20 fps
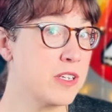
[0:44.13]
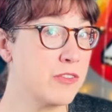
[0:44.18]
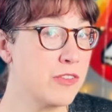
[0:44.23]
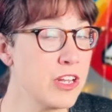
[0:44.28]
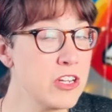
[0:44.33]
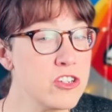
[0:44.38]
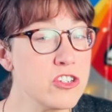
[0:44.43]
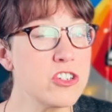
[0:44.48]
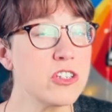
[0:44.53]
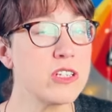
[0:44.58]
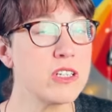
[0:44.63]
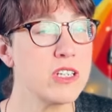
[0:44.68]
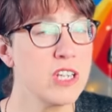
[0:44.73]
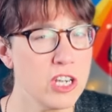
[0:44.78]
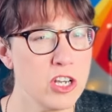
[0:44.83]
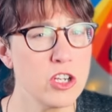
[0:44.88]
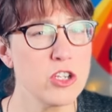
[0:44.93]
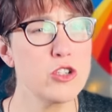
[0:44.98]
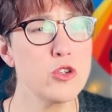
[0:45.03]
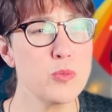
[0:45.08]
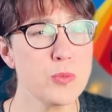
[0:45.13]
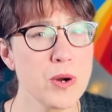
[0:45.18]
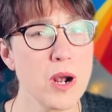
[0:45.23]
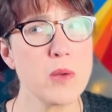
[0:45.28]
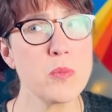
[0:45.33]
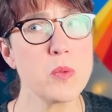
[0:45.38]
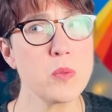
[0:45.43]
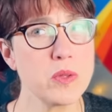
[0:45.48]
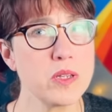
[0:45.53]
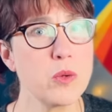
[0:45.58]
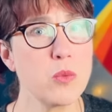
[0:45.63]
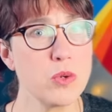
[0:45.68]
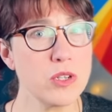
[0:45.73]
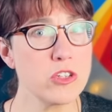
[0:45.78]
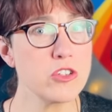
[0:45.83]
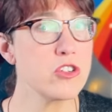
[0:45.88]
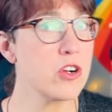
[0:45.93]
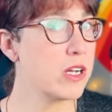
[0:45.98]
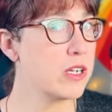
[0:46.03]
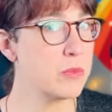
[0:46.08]
eventually you probably
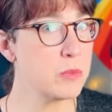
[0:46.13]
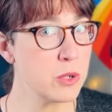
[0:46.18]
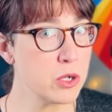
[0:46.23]
will try to